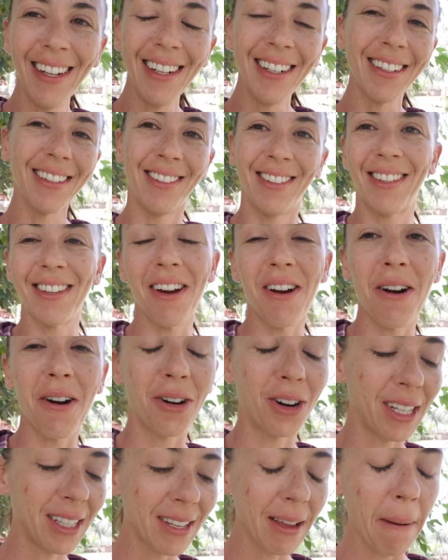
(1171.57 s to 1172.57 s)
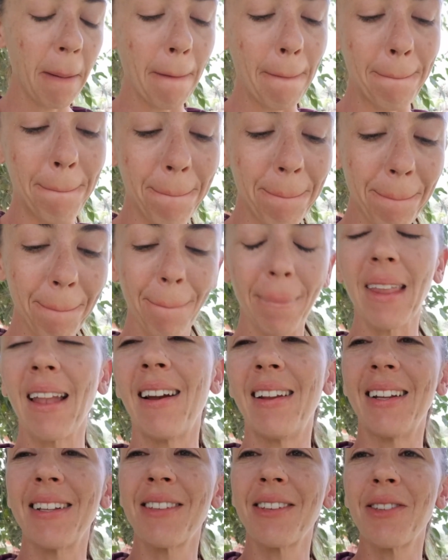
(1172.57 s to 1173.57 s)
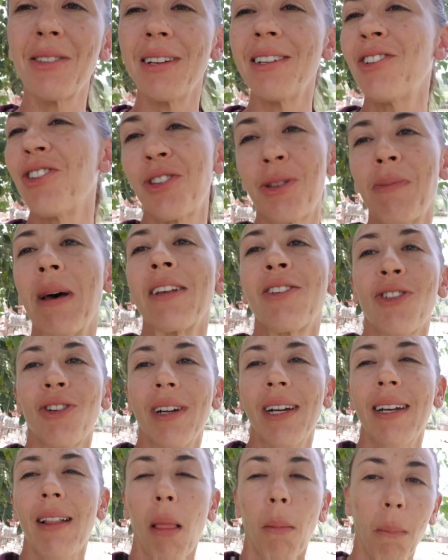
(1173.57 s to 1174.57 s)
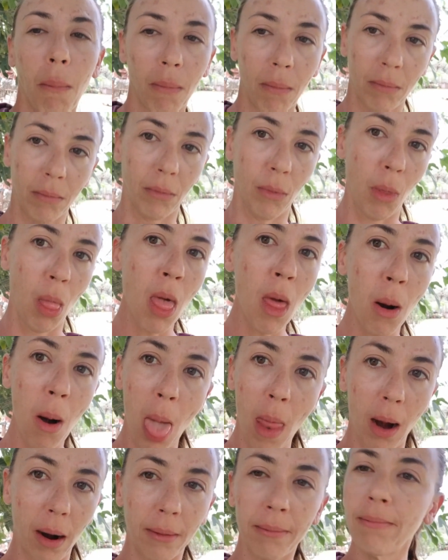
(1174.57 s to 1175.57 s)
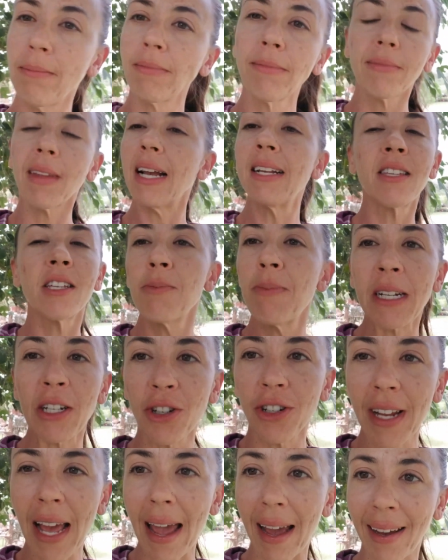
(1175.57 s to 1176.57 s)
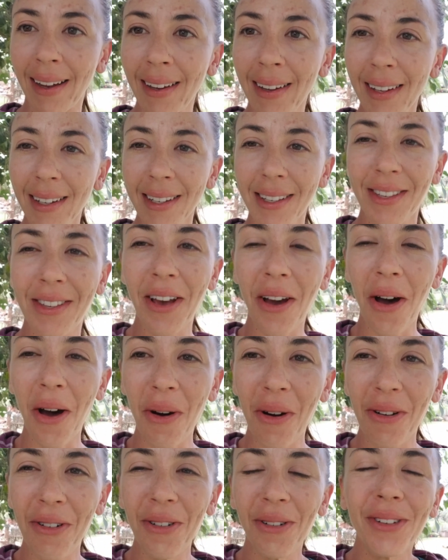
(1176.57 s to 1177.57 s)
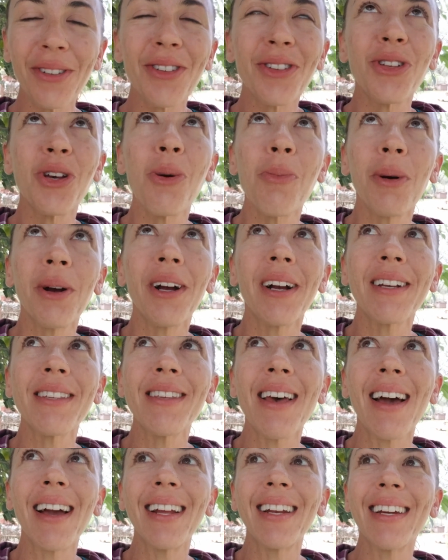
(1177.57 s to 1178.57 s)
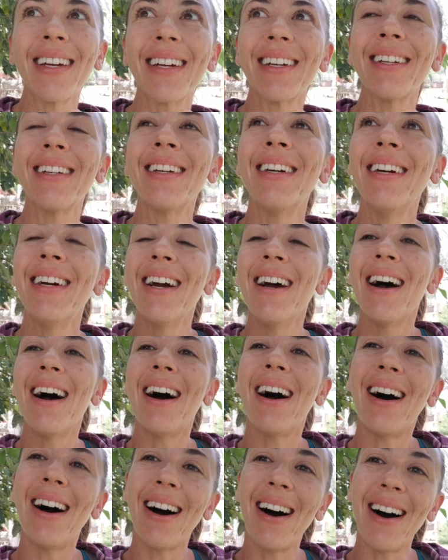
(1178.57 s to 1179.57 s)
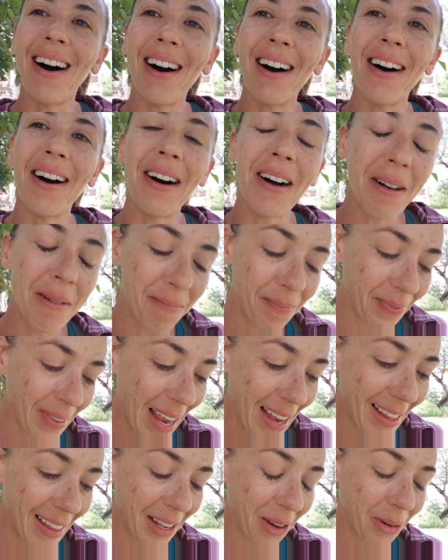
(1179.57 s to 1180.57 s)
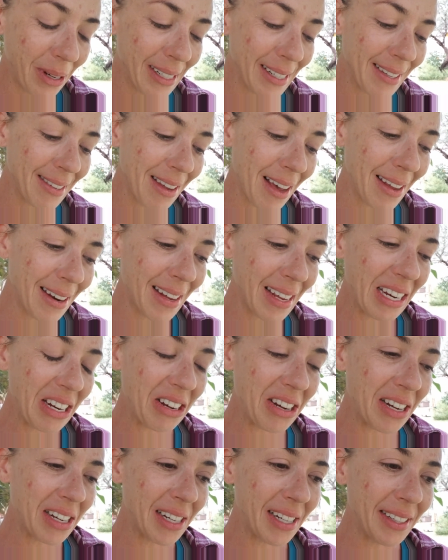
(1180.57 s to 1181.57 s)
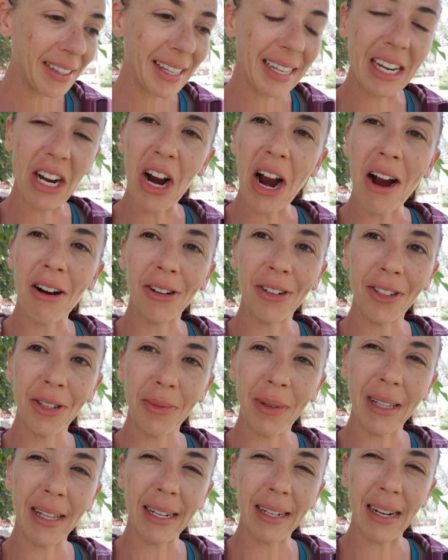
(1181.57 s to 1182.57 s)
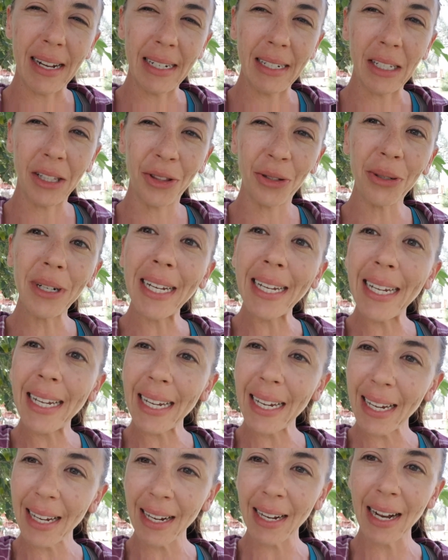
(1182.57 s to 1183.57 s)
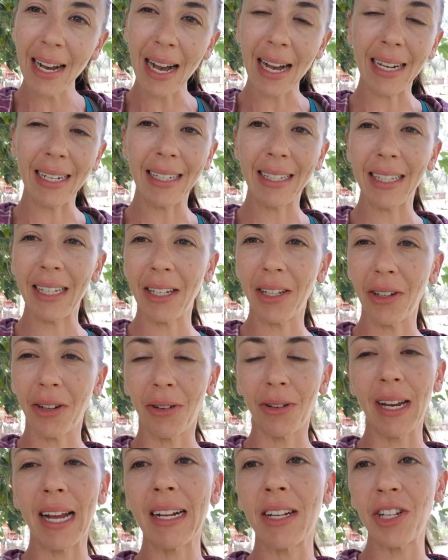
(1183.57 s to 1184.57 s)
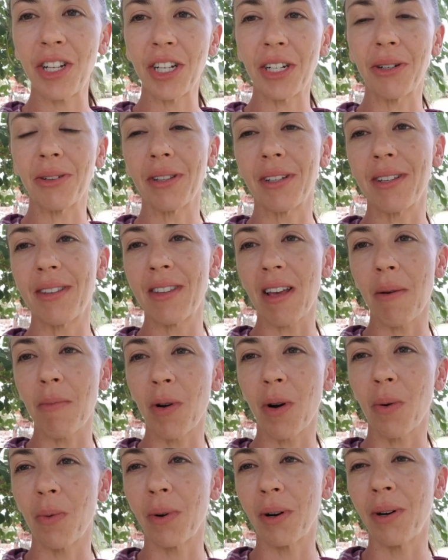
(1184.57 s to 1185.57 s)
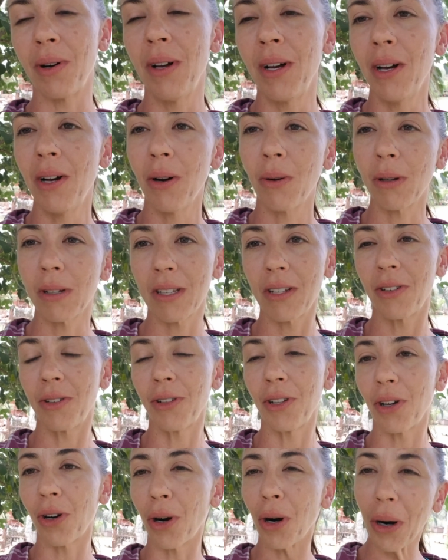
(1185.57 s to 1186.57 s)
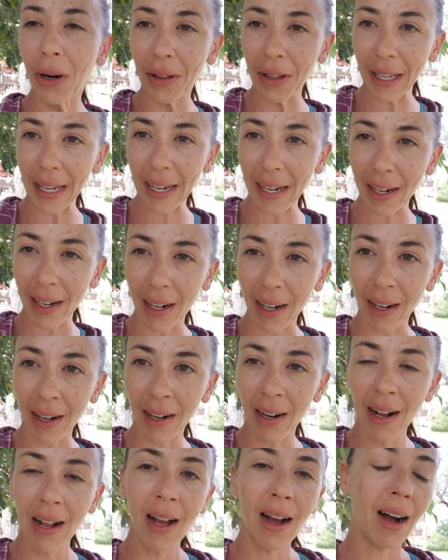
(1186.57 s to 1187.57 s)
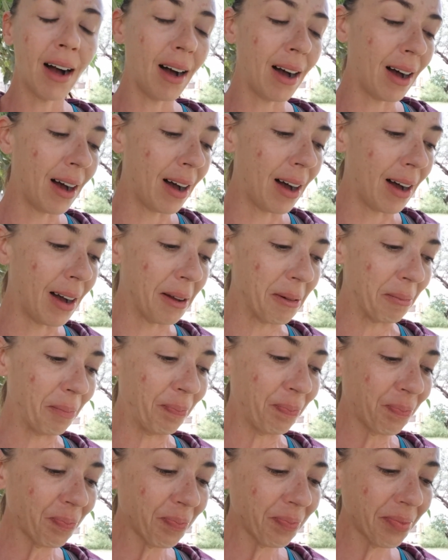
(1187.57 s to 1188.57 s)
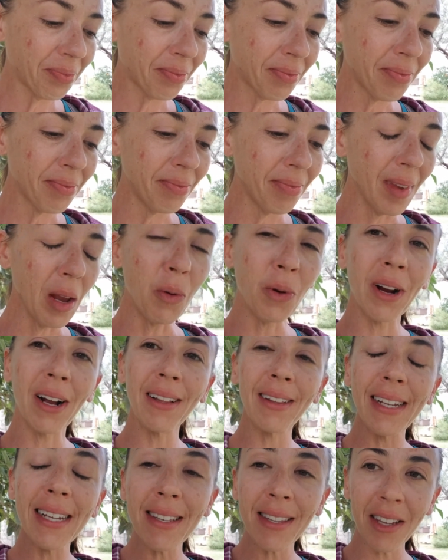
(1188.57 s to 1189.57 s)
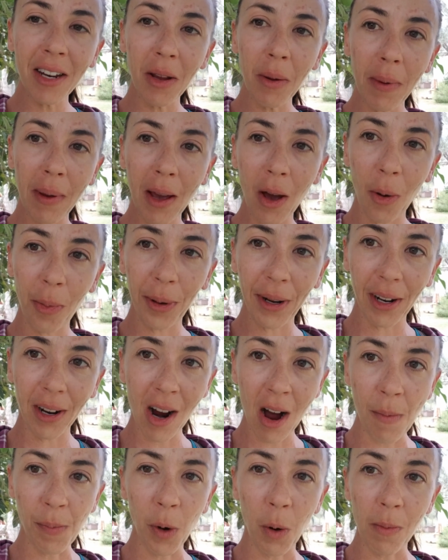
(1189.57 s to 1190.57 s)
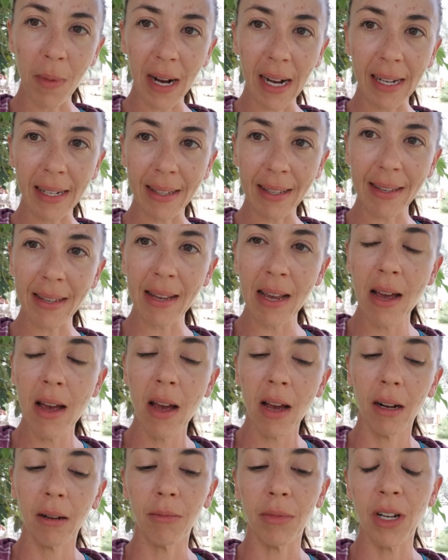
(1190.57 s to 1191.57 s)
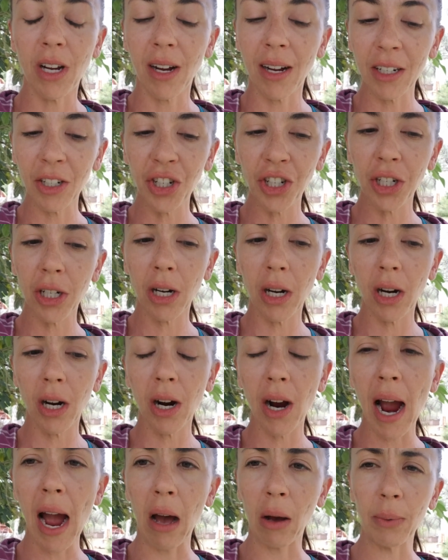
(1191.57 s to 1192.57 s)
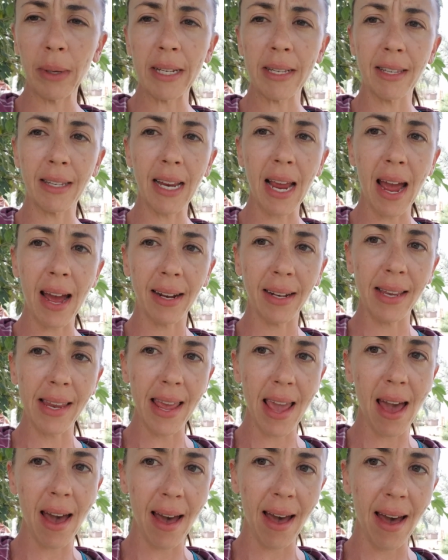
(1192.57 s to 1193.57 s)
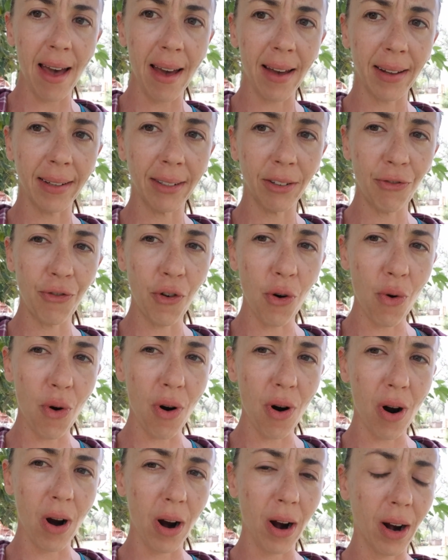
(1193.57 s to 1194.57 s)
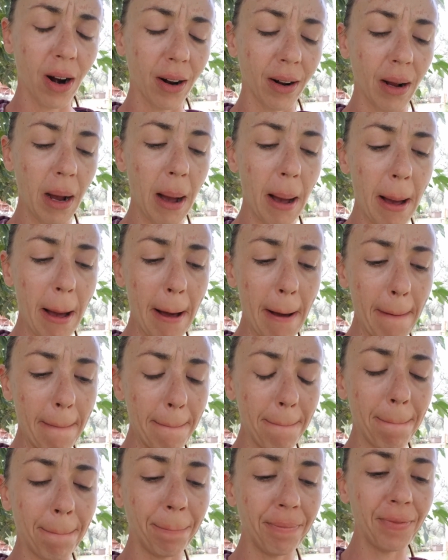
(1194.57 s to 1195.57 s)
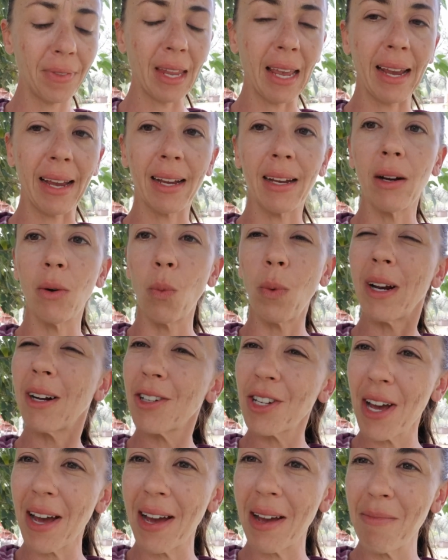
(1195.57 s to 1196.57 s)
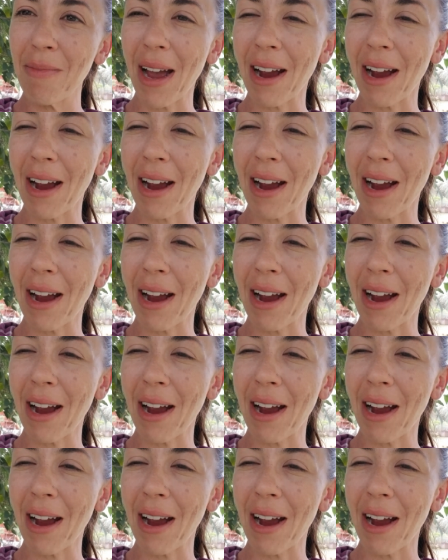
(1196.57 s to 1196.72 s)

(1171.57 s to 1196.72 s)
So it's and it's just special. It's a special day. So we're super excited. I think we decided on like our hours to be like 9 to 3, and you know, next year in the summer we'll also do a little earlier. We're at least gonna be open a couple months. Not sure how we stand yet for like wintertime.